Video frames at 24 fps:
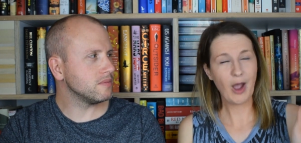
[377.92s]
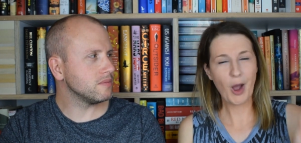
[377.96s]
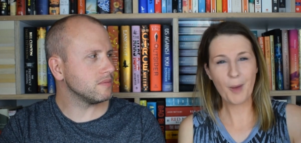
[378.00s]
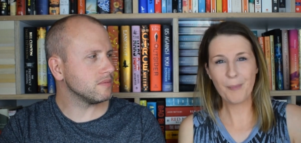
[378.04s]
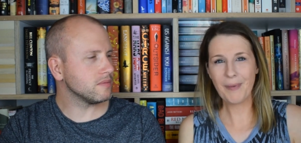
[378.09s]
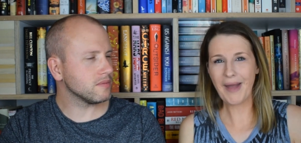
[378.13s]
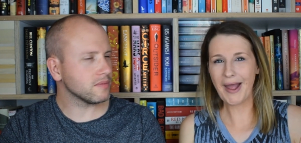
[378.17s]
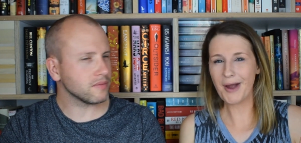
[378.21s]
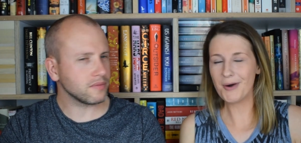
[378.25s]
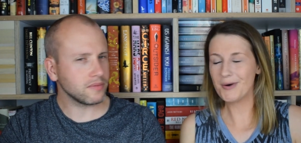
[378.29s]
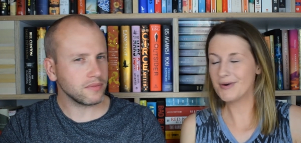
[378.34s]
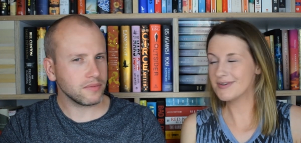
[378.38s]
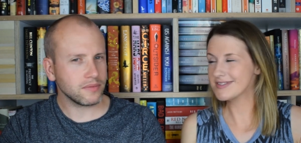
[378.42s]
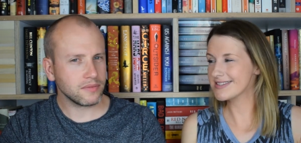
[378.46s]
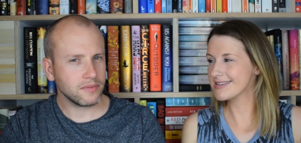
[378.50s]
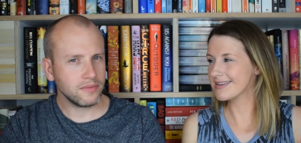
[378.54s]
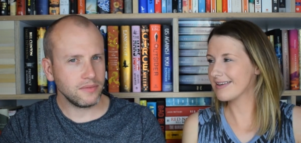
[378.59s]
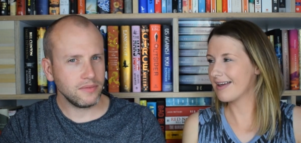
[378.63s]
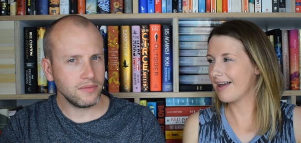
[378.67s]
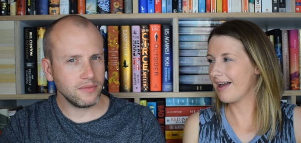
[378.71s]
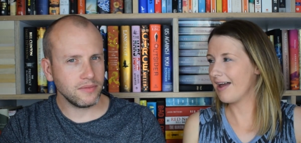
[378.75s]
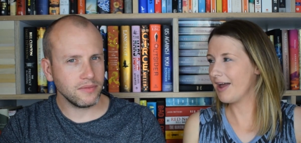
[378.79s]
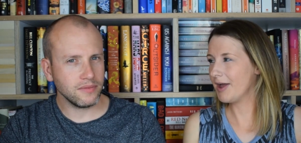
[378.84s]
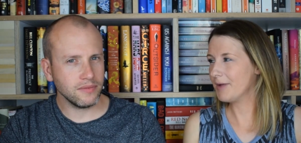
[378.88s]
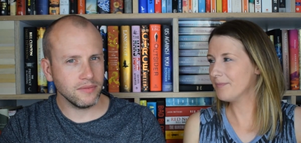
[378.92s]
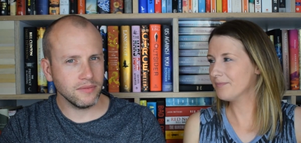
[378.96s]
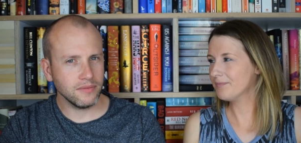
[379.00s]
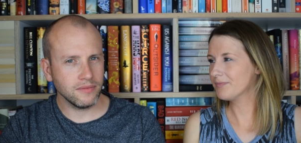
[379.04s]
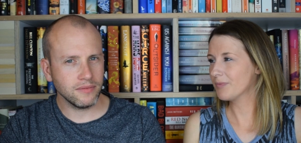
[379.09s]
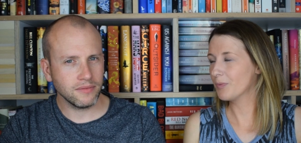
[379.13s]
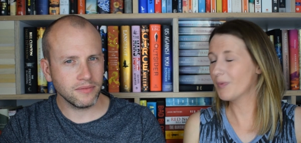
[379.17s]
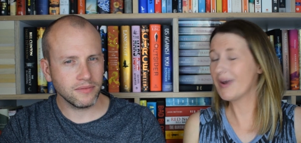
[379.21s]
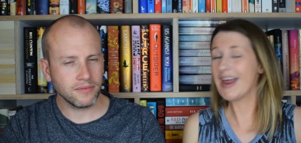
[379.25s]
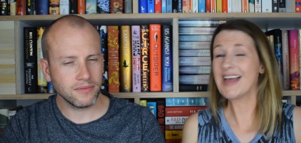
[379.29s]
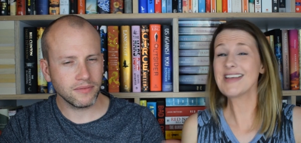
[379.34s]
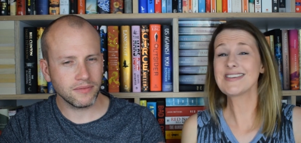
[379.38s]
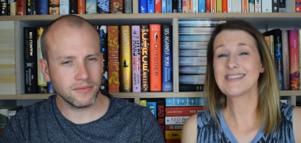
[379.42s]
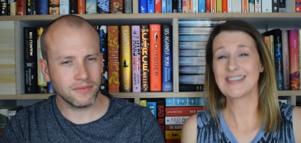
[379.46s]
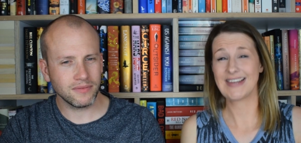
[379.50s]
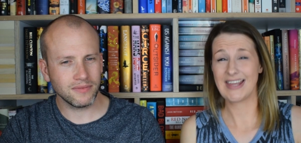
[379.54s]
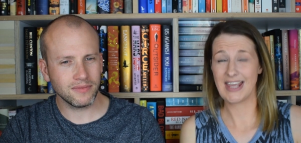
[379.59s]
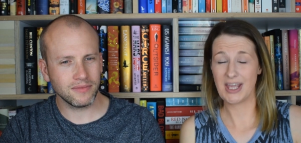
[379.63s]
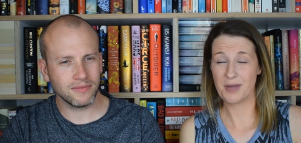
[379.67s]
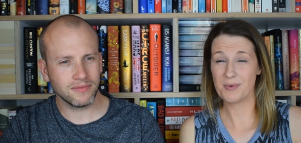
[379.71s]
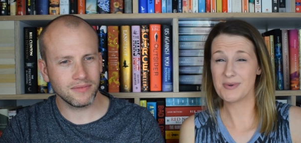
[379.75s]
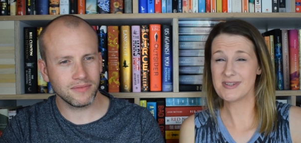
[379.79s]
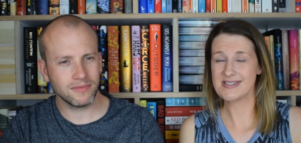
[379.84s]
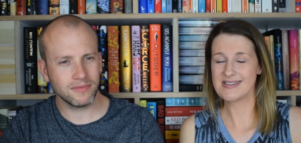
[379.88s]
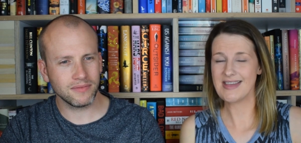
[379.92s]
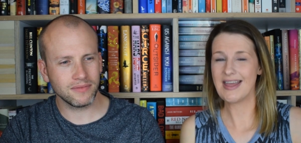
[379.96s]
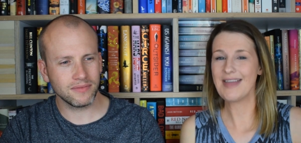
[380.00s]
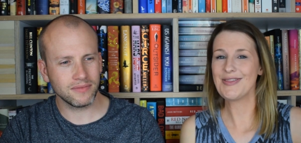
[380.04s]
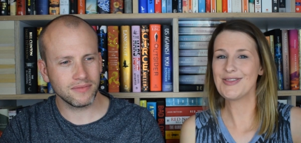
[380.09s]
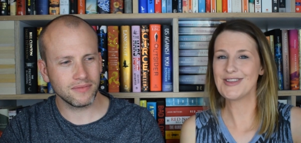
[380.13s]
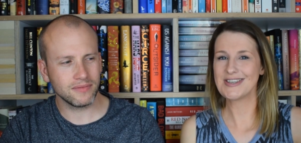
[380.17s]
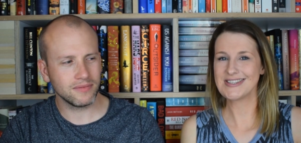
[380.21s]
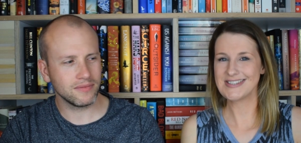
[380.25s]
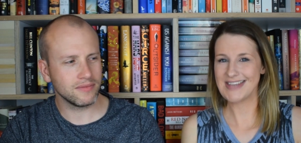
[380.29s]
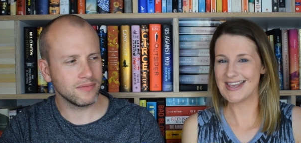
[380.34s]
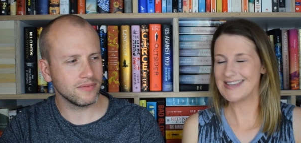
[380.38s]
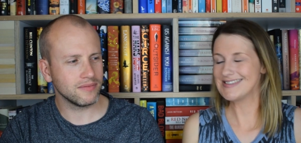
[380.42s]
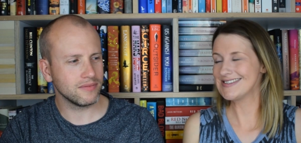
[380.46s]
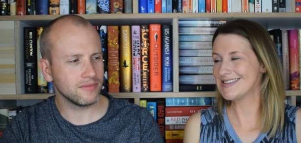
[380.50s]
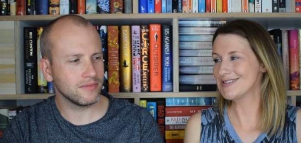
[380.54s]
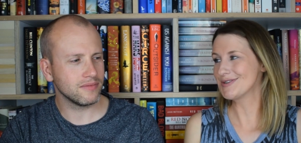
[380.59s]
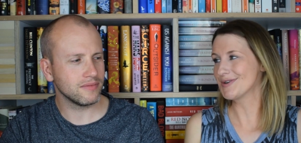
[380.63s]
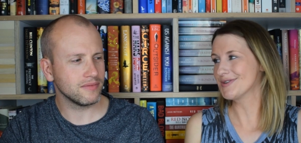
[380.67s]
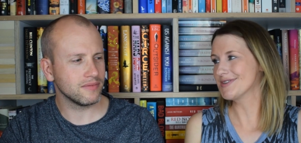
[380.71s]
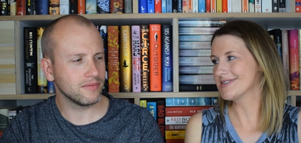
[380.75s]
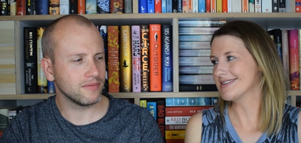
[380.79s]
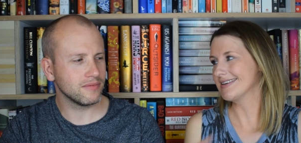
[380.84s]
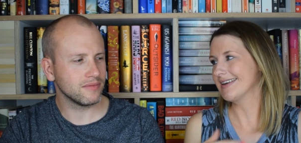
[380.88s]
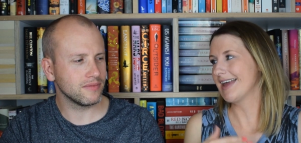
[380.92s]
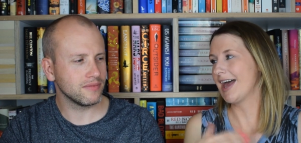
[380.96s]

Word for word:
Speaker 1: about um, well, actually, it was saying that Daisy Johnson